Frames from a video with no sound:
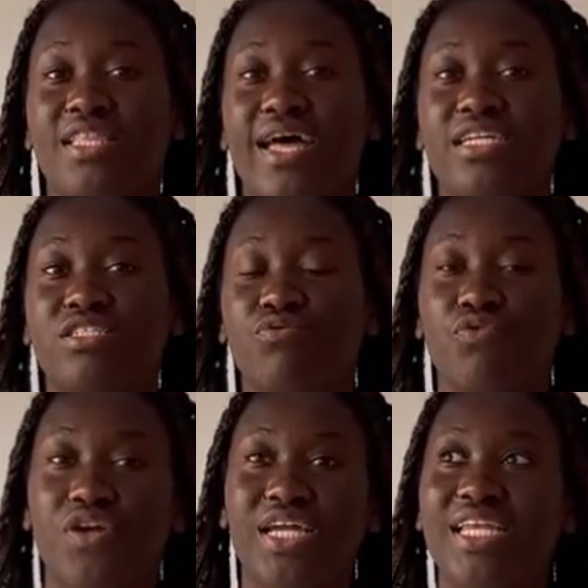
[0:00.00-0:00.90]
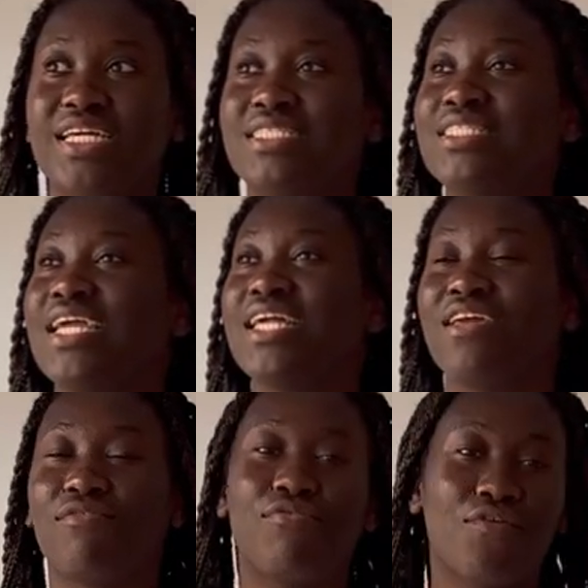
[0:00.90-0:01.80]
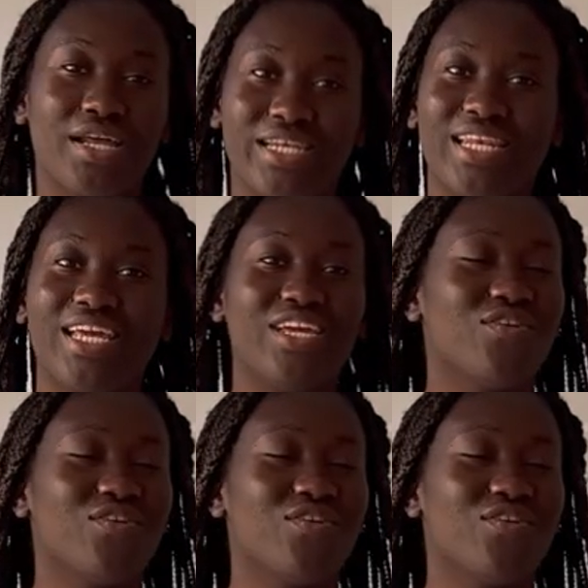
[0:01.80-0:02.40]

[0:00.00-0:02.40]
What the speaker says: that is really skinny friendly.